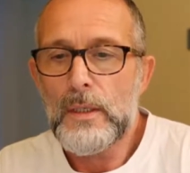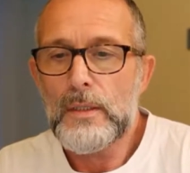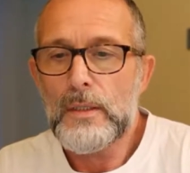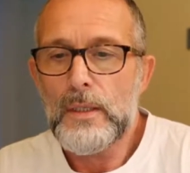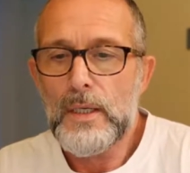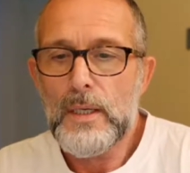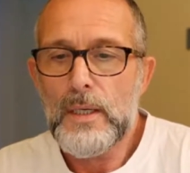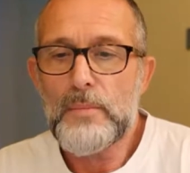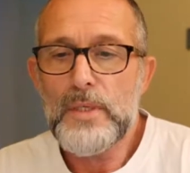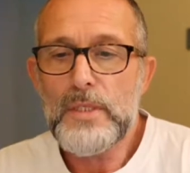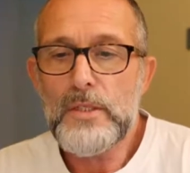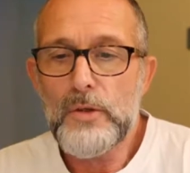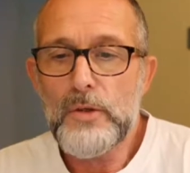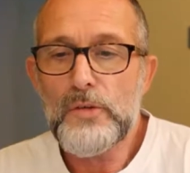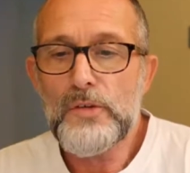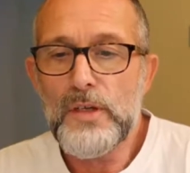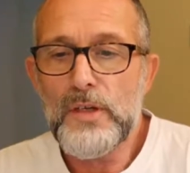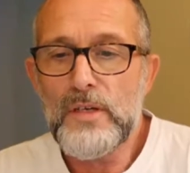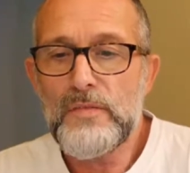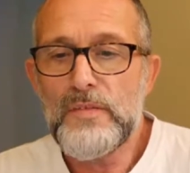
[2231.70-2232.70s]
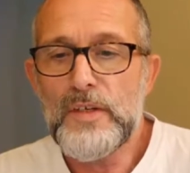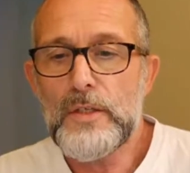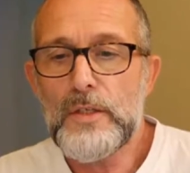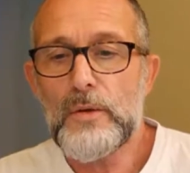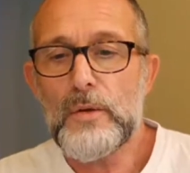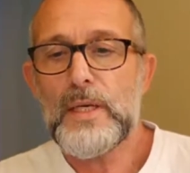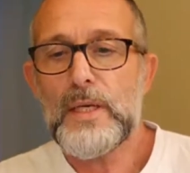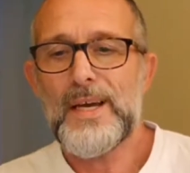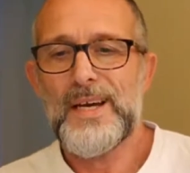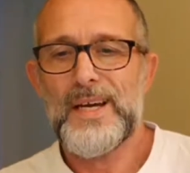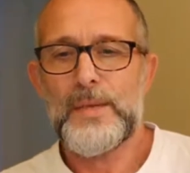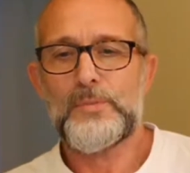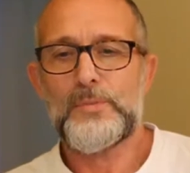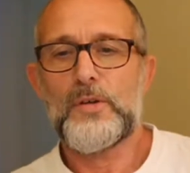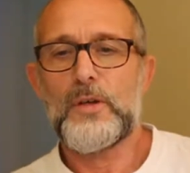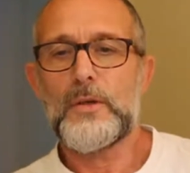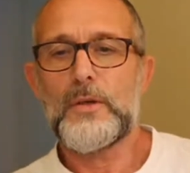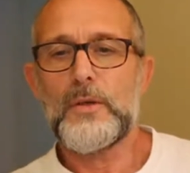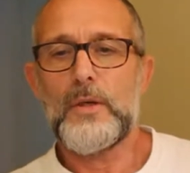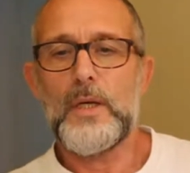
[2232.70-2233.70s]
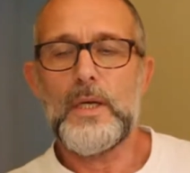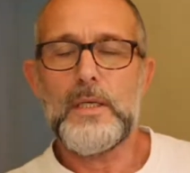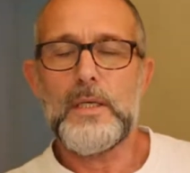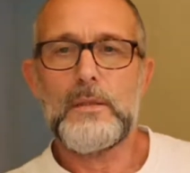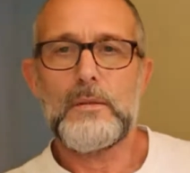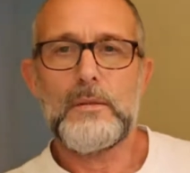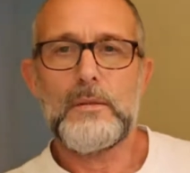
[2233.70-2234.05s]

They can be used individually. Absolutely.